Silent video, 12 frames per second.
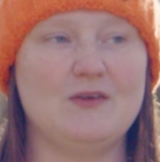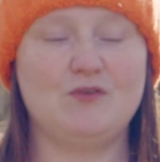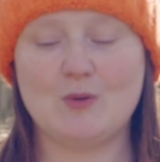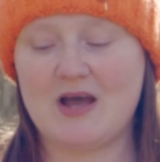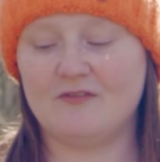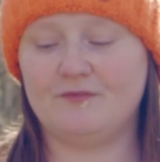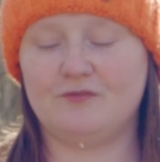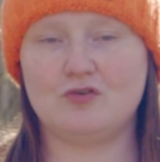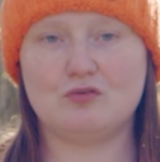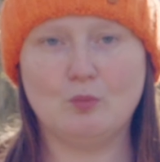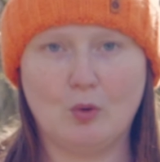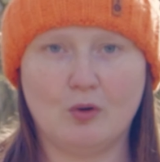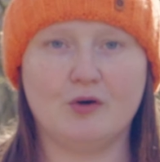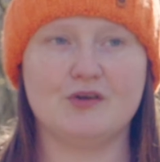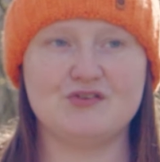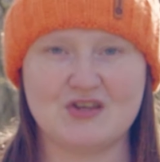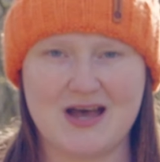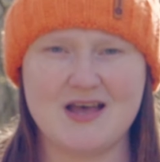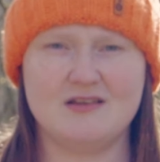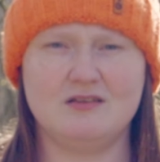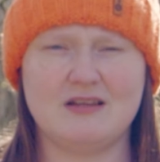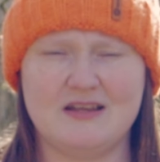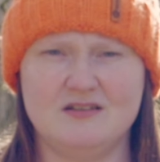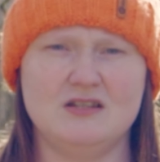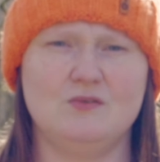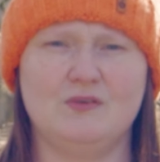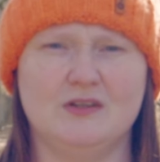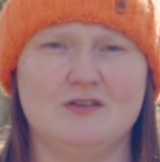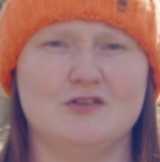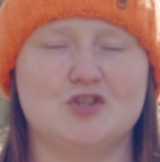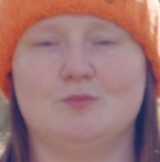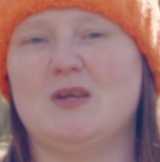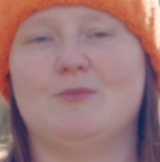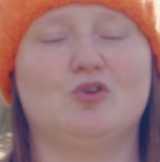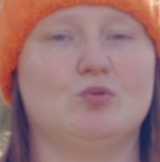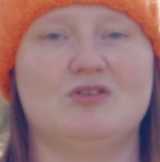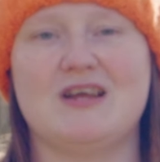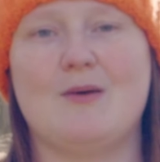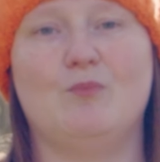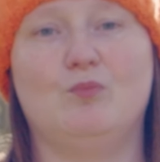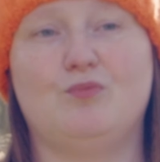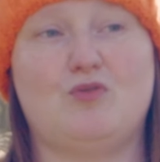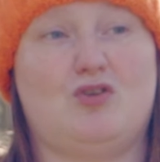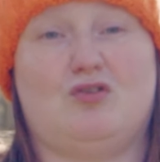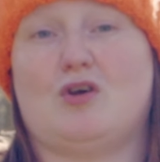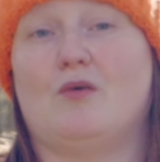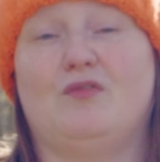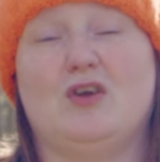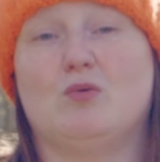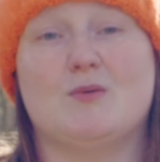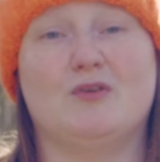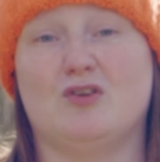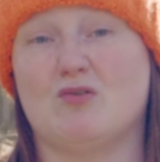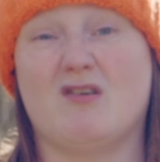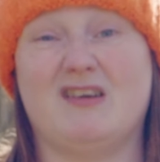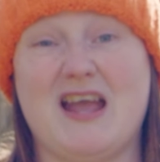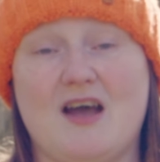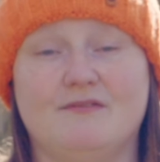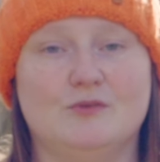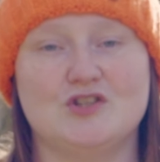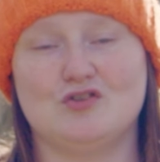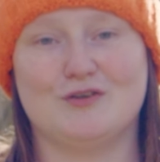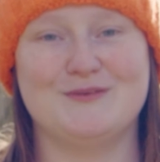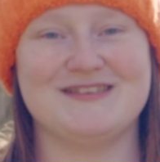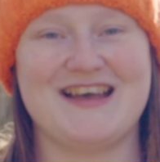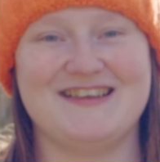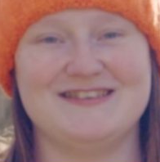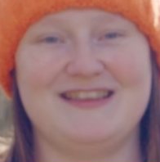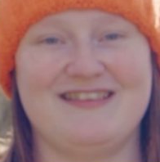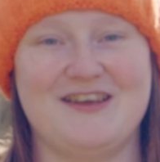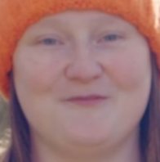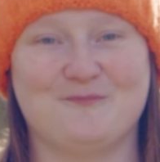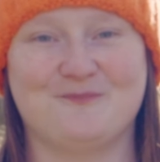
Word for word: if you have smaller sized N D filters, you'll be able to adapt sort of the equipment you already have, which is always a handy thing.